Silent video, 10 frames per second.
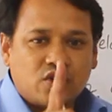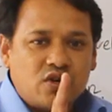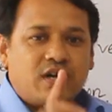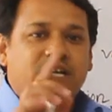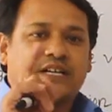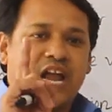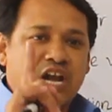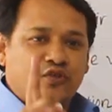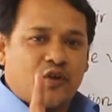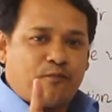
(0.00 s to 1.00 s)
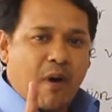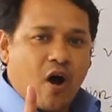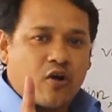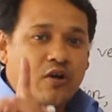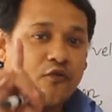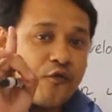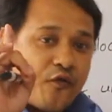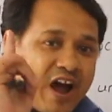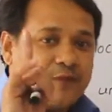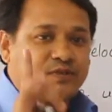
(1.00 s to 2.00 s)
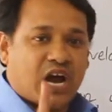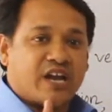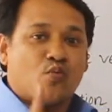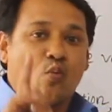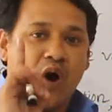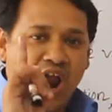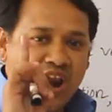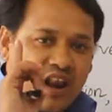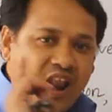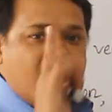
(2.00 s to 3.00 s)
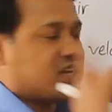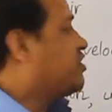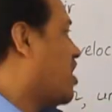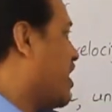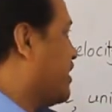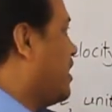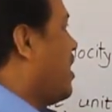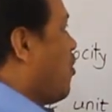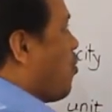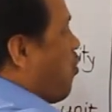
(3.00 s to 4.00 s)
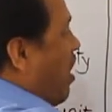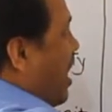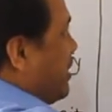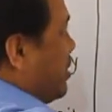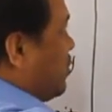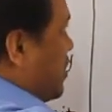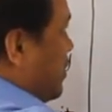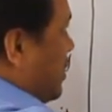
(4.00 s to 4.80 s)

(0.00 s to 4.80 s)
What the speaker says: to 10 to the power 5 dyne. 1 lakh dyne. 1 Newton